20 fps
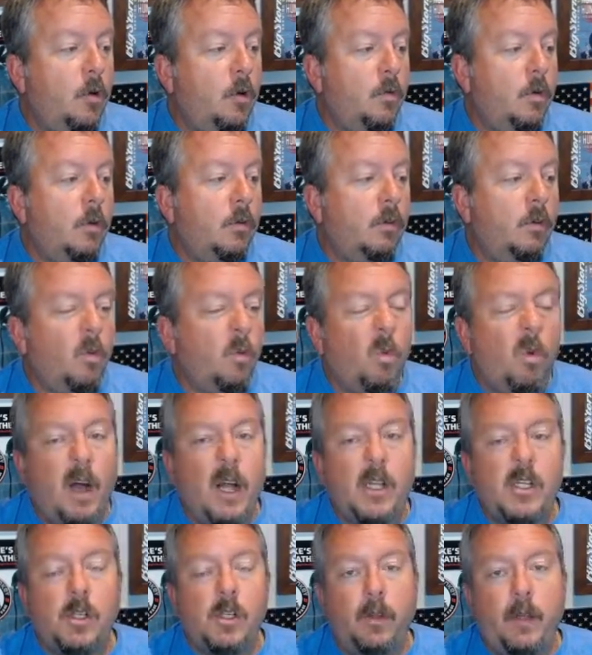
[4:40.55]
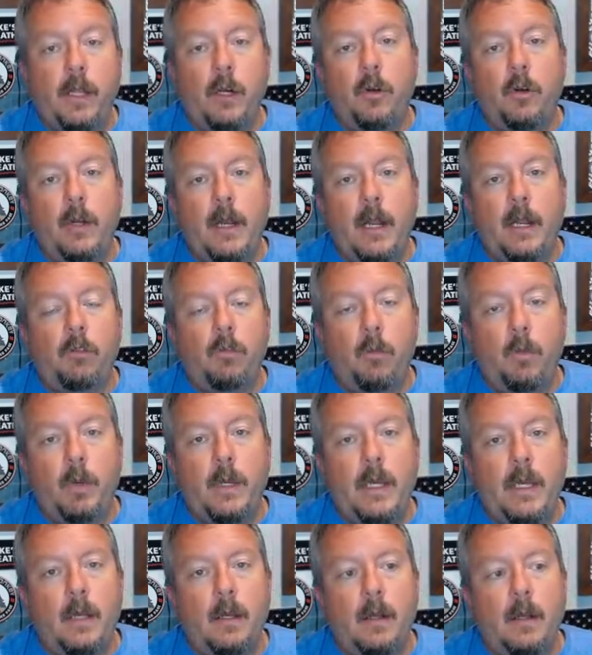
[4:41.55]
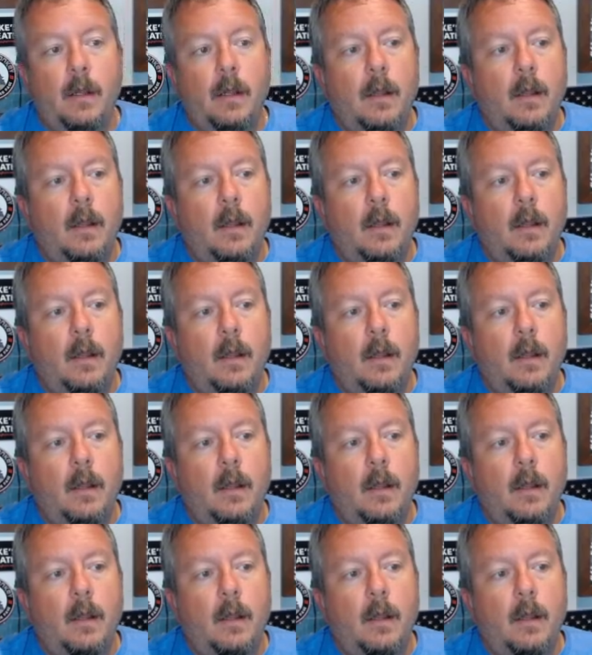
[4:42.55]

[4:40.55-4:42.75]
over to watch later next week.